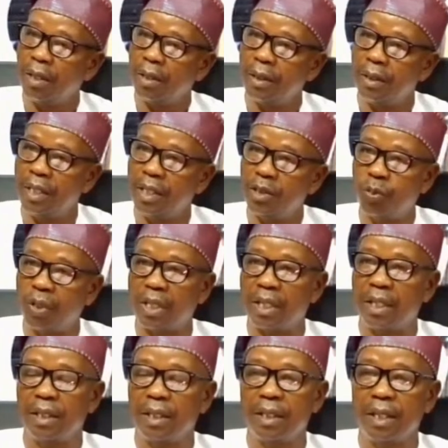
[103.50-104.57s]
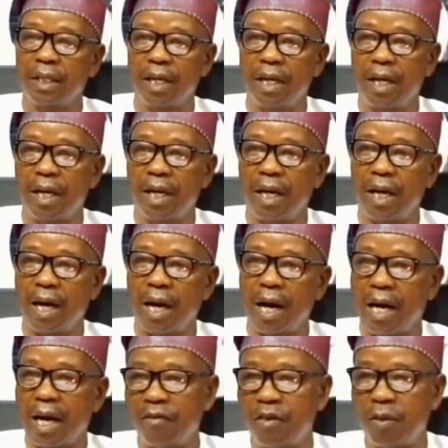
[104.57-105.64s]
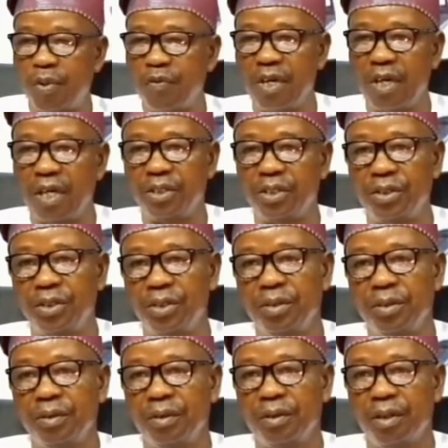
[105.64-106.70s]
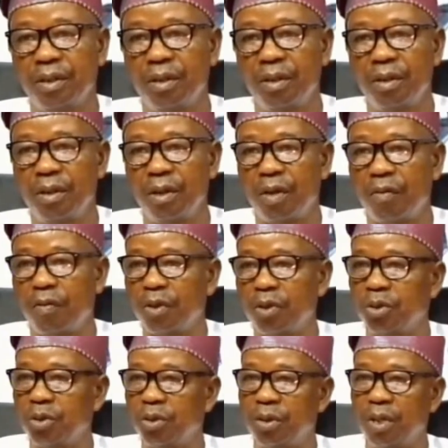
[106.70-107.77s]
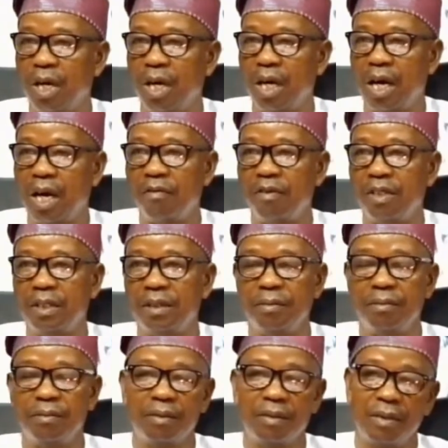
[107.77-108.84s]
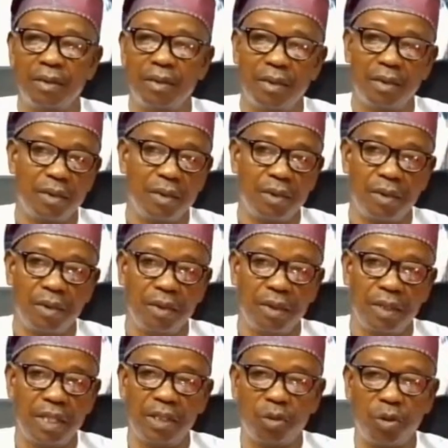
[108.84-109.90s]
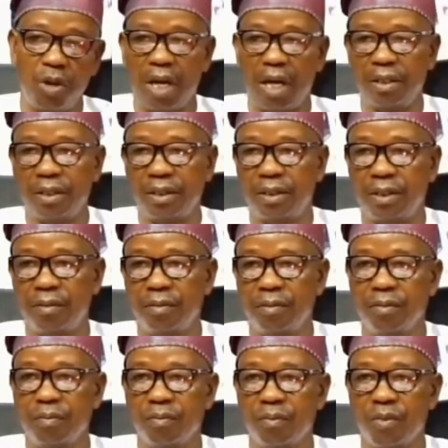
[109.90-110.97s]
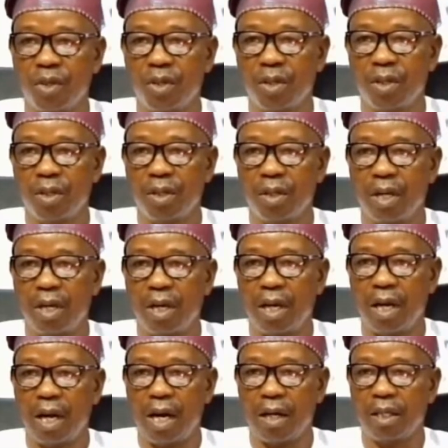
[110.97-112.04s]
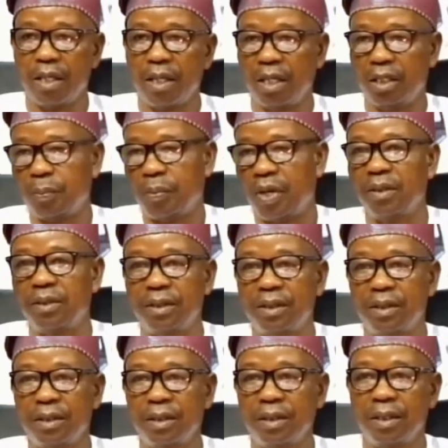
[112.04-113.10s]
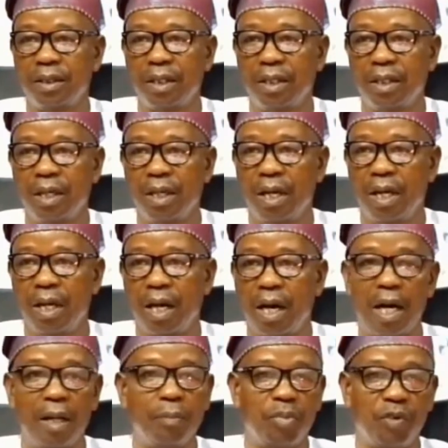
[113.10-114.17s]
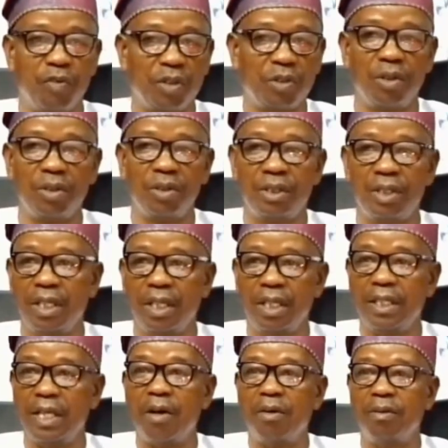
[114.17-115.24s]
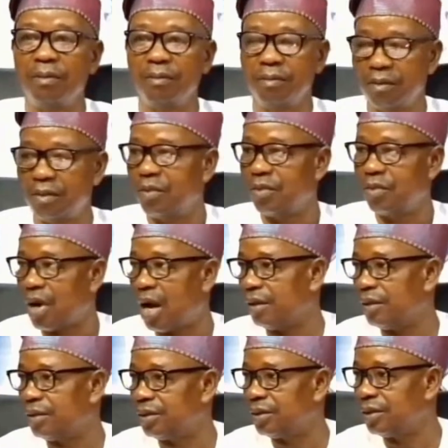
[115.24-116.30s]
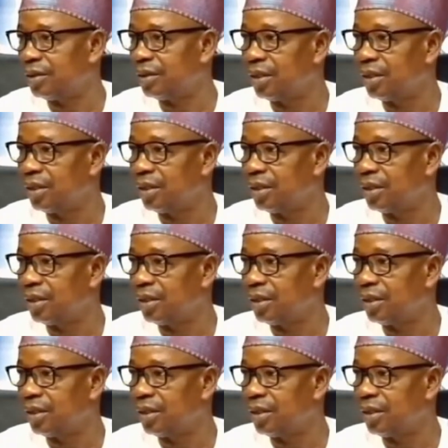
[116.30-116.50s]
This week, I have the privilege of also having great scholars, Arabic experts, and professors in their own rights.